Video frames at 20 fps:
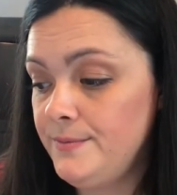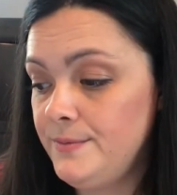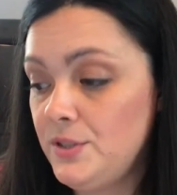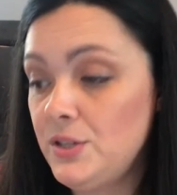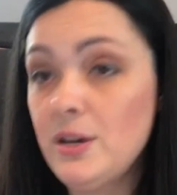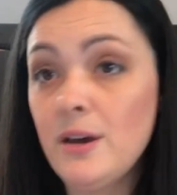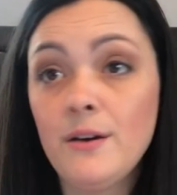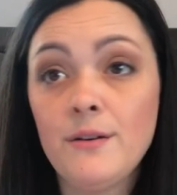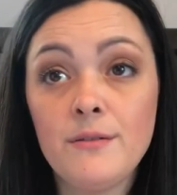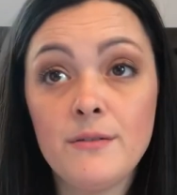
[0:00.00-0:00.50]

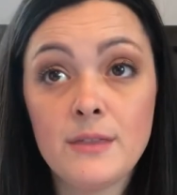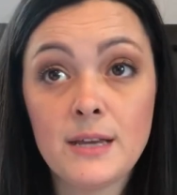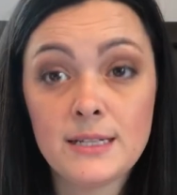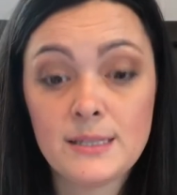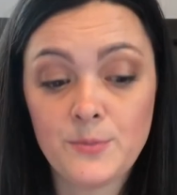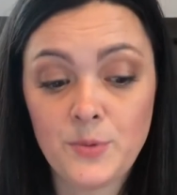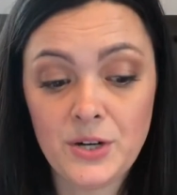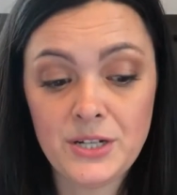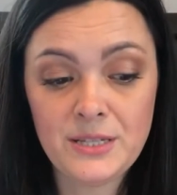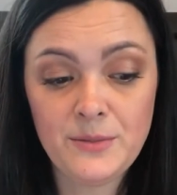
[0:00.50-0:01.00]
So
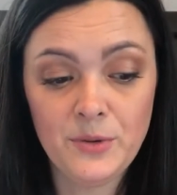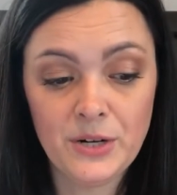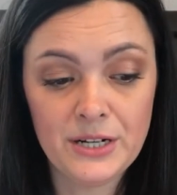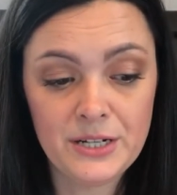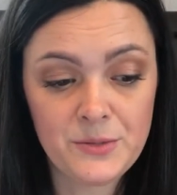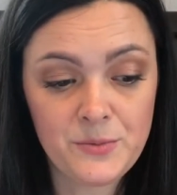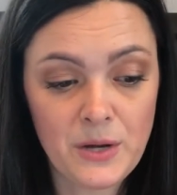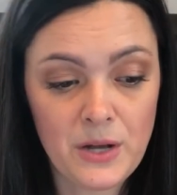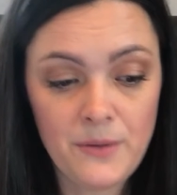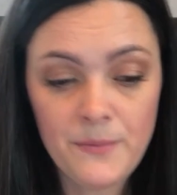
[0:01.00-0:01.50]
that's a pricey
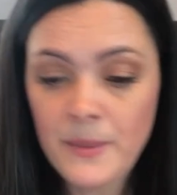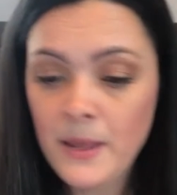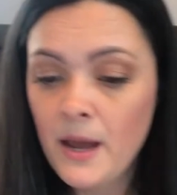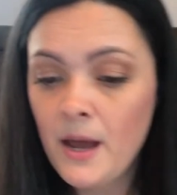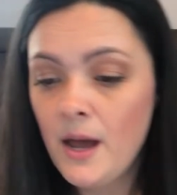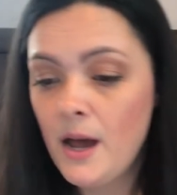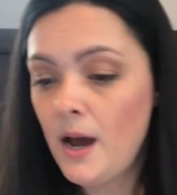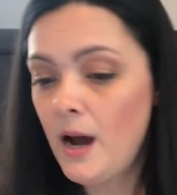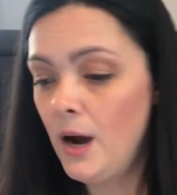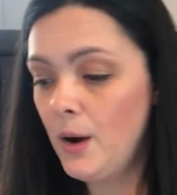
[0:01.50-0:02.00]
brand as well.
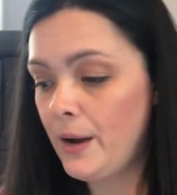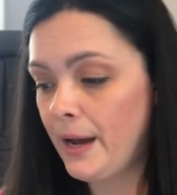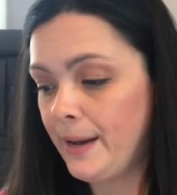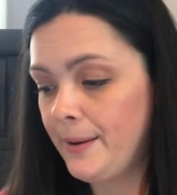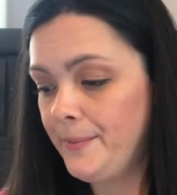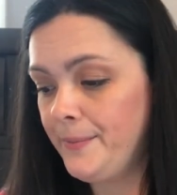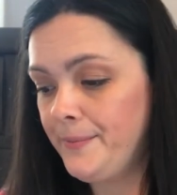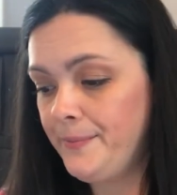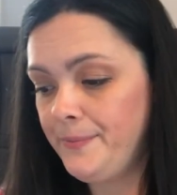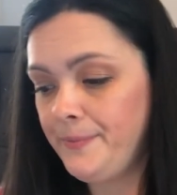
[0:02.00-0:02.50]
Okay,
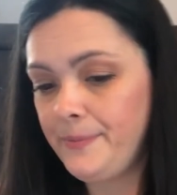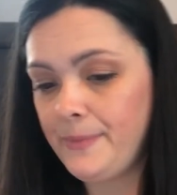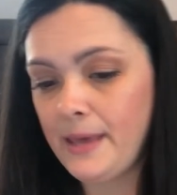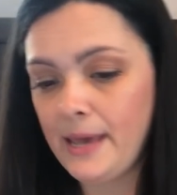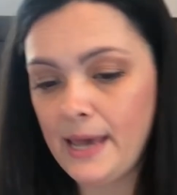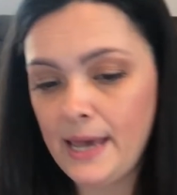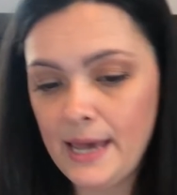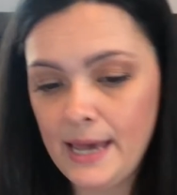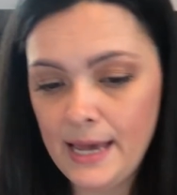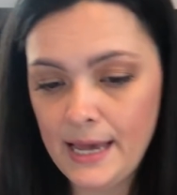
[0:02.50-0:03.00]

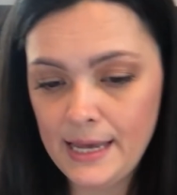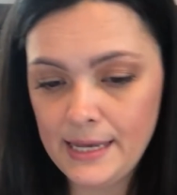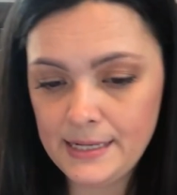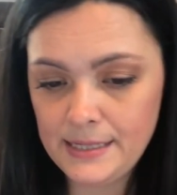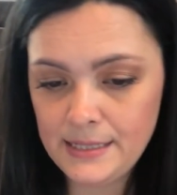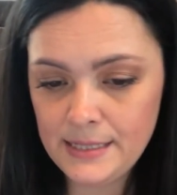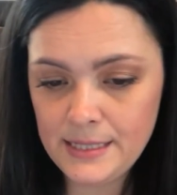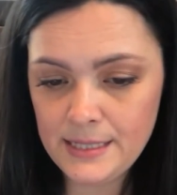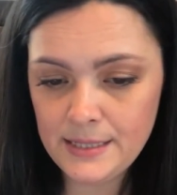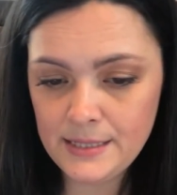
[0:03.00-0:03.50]

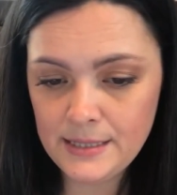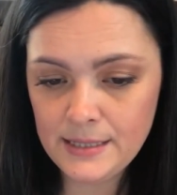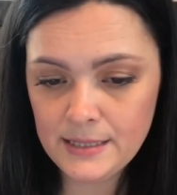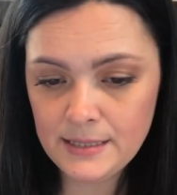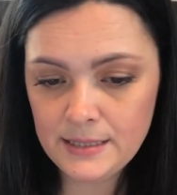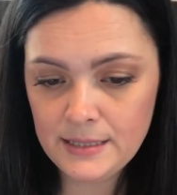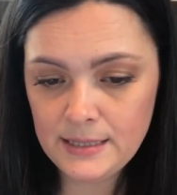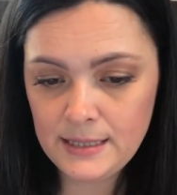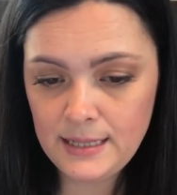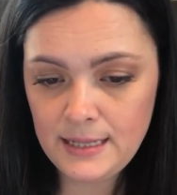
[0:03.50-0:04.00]
and
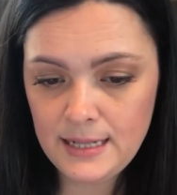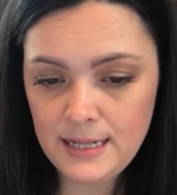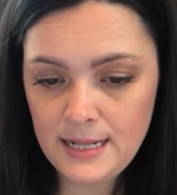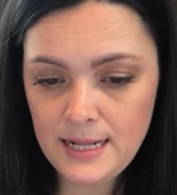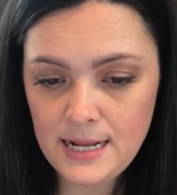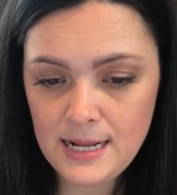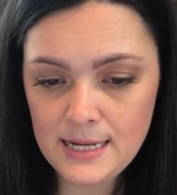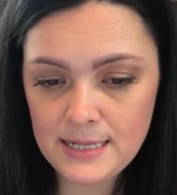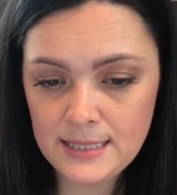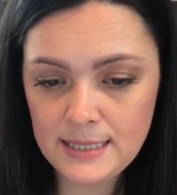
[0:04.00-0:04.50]

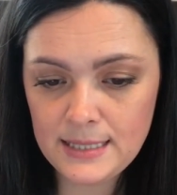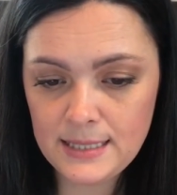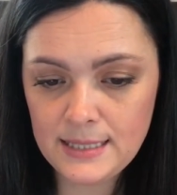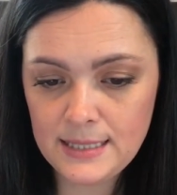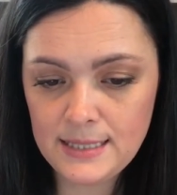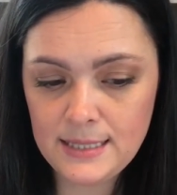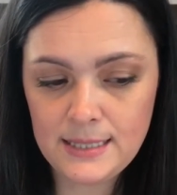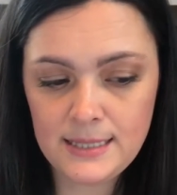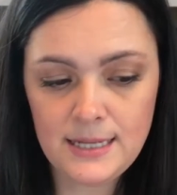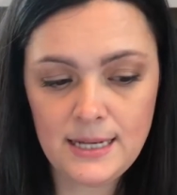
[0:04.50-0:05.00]
let's
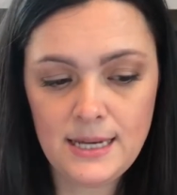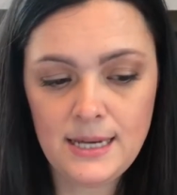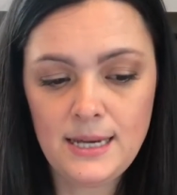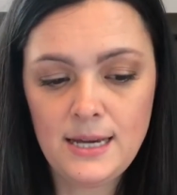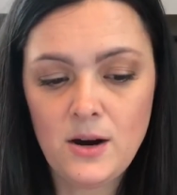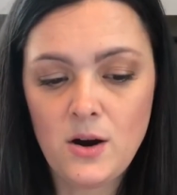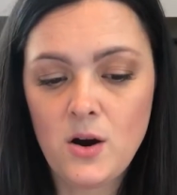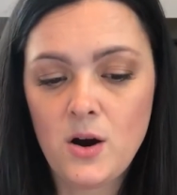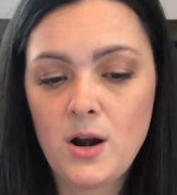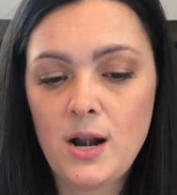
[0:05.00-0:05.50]

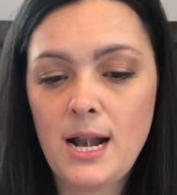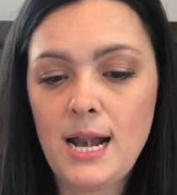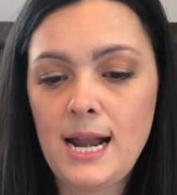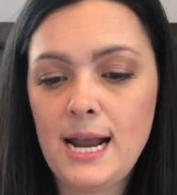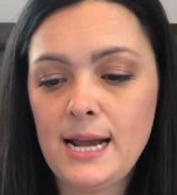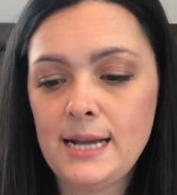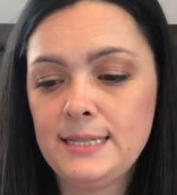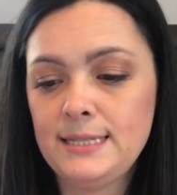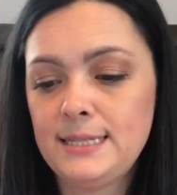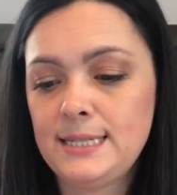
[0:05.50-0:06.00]
see. Our
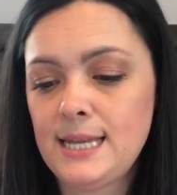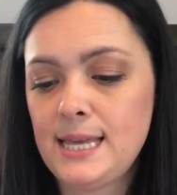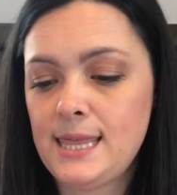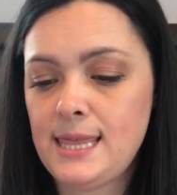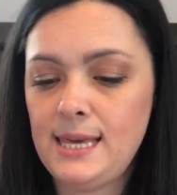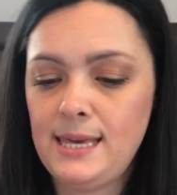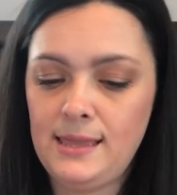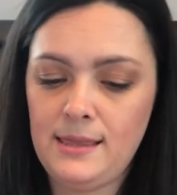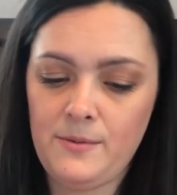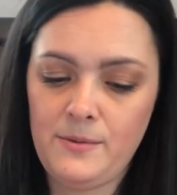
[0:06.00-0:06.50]
last
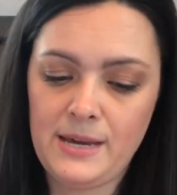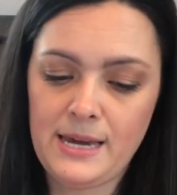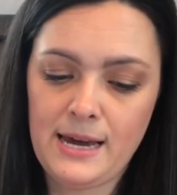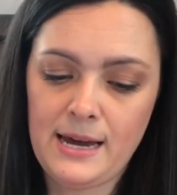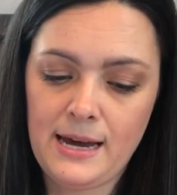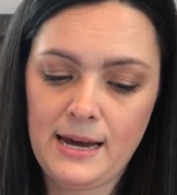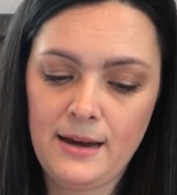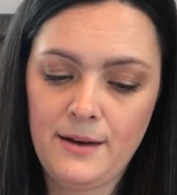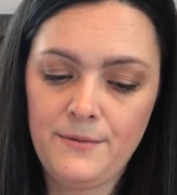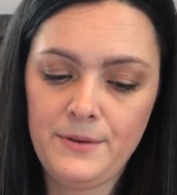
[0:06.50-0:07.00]
thing that we
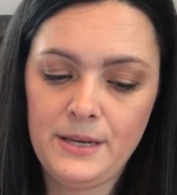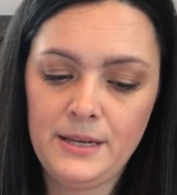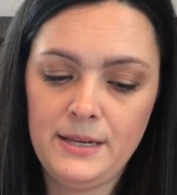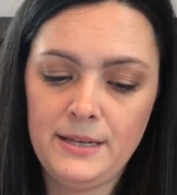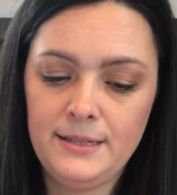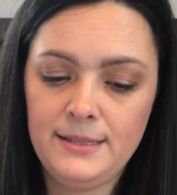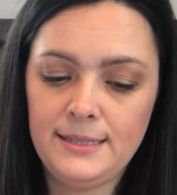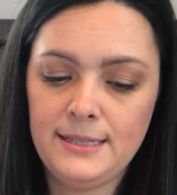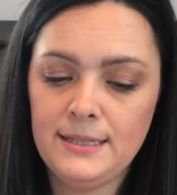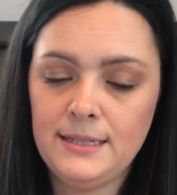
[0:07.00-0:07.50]
have
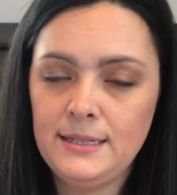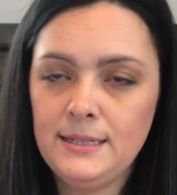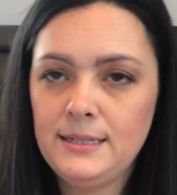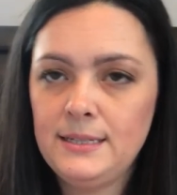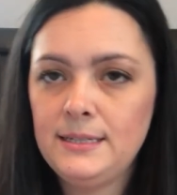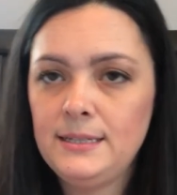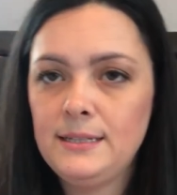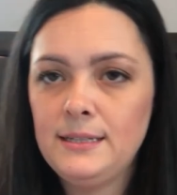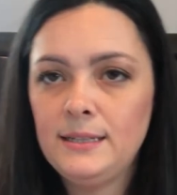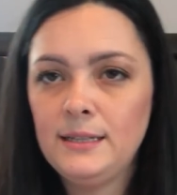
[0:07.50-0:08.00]
is
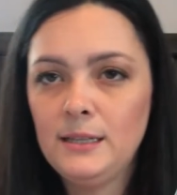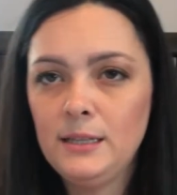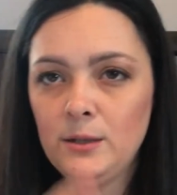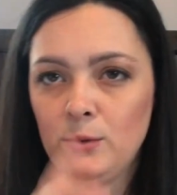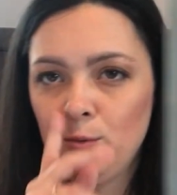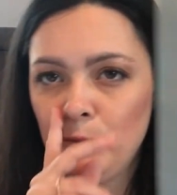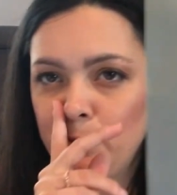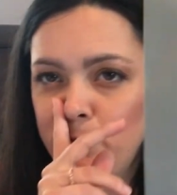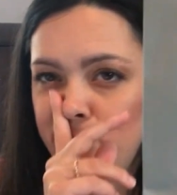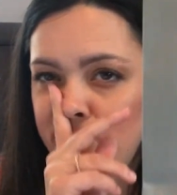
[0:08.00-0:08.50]

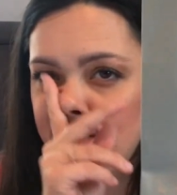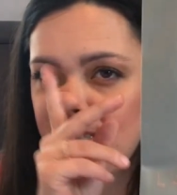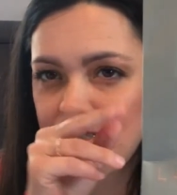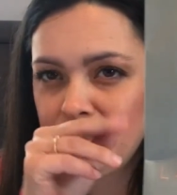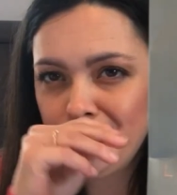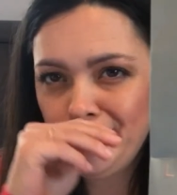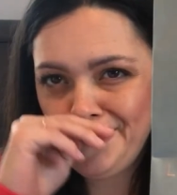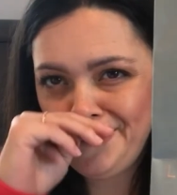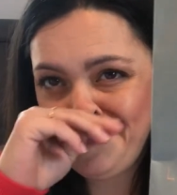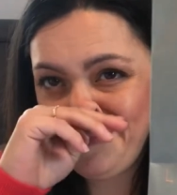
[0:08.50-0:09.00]

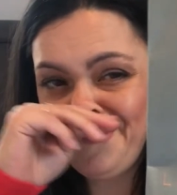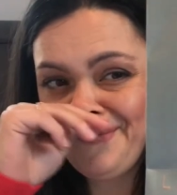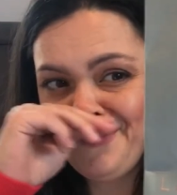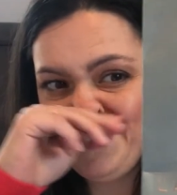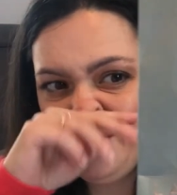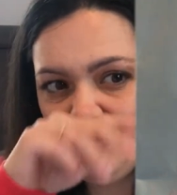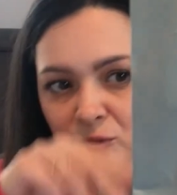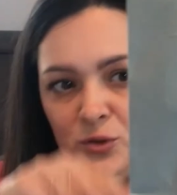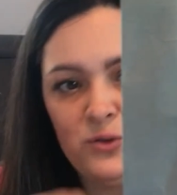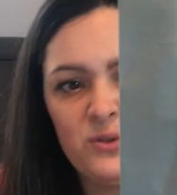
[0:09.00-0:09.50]
LaRousse.
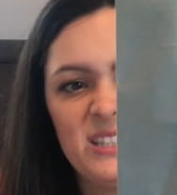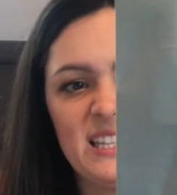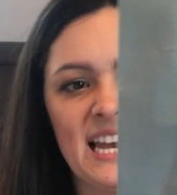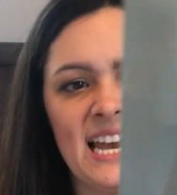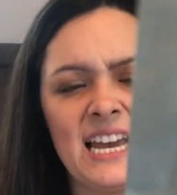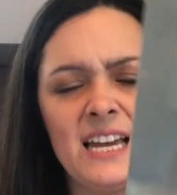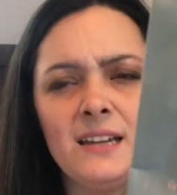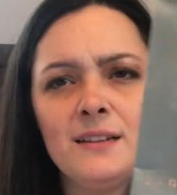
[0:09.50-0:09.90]
LaRousse.